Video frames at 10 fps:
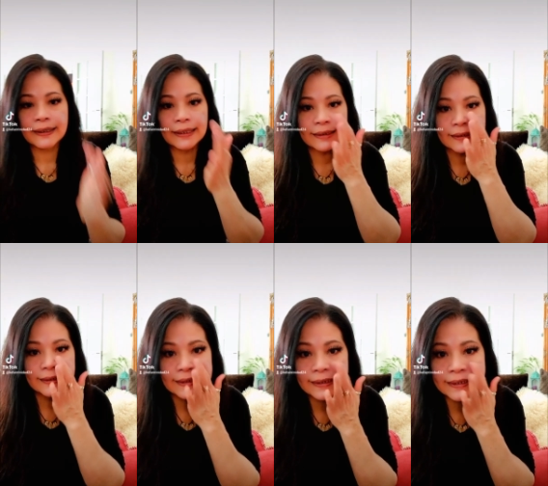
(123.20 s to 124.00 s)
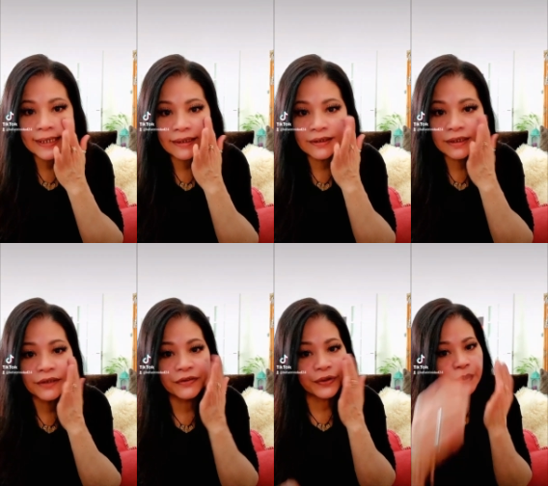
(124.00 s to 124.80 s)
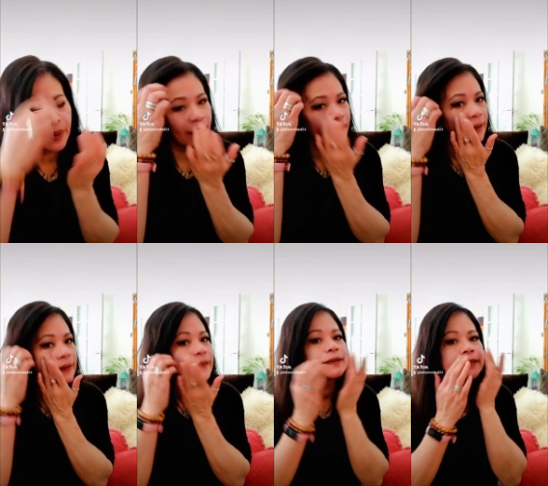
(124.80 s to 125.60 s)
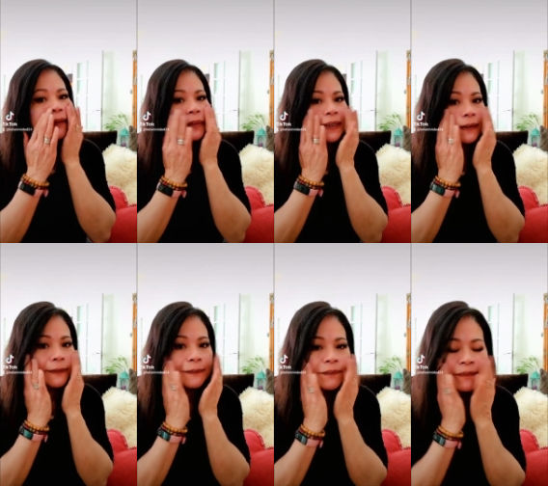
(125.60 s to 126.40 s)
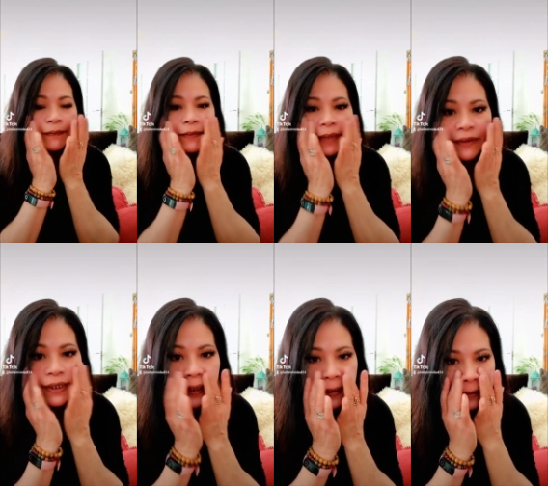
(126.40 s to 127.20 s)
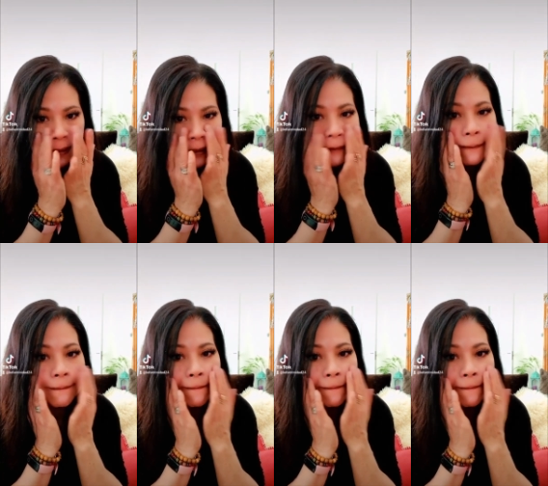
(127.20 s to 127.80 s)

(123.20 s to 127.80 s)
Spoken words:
Let it set for a while, tapping very lightly.